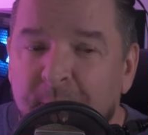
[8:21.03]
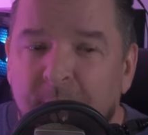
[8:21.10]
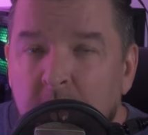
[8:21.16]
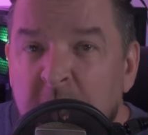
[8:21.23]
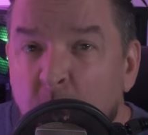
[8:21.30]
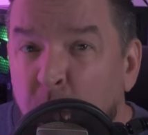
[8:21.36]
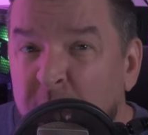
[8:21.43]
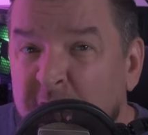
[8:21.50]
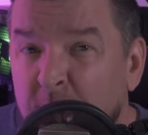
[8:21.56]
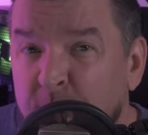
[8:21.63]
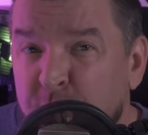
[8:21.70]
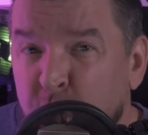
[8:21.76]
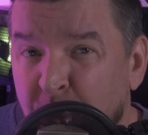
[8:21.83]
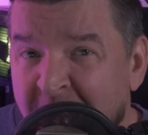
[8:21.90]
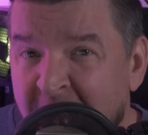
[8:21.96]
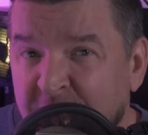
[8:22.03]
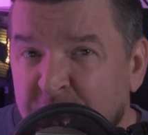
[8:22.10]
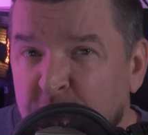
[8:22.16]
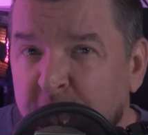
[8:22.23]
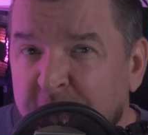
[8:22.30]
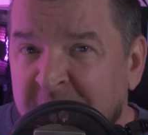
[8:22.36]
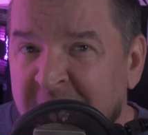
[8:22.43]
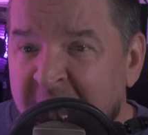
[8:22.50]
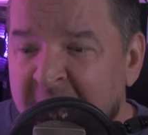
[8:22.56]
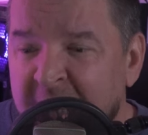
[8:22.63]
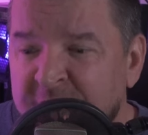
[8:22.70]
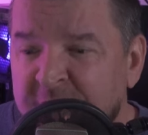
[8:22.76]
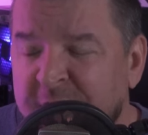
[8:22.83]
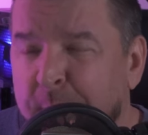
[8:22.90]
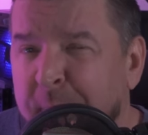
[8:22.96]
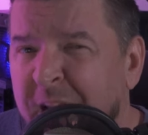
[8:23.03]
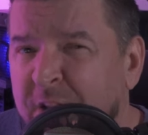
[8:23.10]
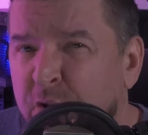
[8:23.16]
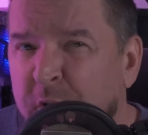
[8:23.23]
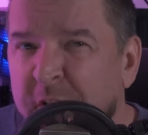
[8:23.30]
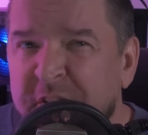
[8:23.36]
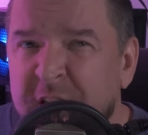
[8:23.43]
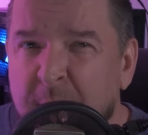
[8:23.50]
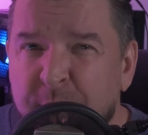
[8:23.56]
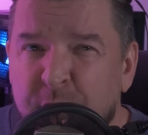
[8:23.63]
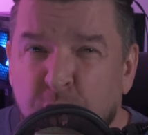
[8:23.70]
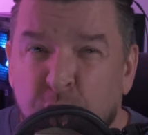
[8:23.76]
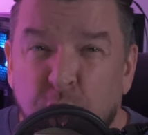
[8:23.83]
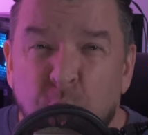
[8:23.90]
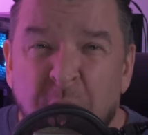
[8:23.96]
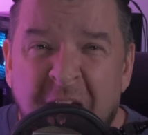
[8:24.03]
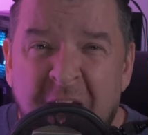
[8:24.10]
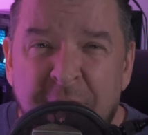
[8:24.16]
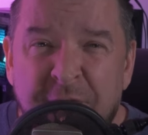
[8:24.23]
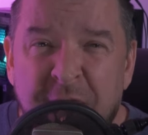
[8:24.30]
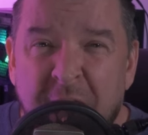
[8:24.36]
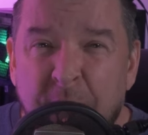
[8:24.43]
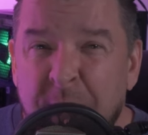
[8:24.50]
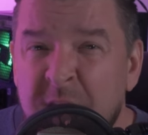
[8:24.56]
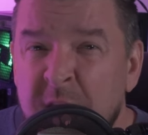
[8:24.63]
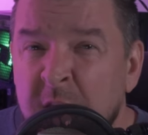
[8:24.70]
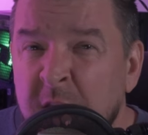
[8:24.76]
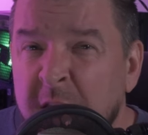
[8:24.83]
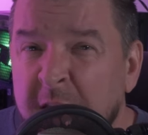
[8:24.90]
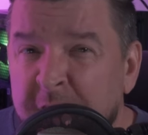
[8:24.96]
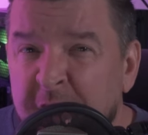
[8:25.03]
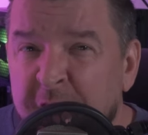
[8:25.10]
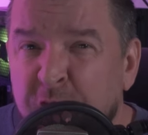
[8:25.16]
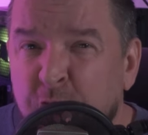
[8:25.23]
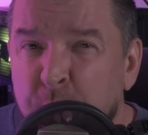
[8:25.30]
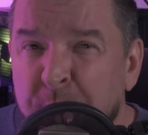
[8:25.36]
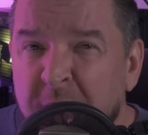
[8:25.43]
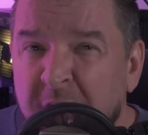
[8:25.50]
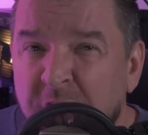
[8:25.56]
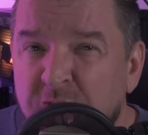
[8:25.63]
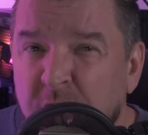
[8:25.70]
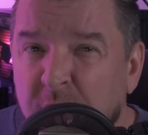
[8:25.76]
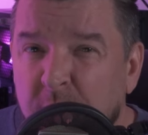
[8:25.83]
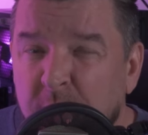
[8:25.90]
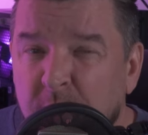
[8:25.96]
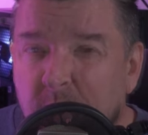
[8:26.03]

Now, when it comes to hatching of the eggs, it depends on the temperature you have them in incubation.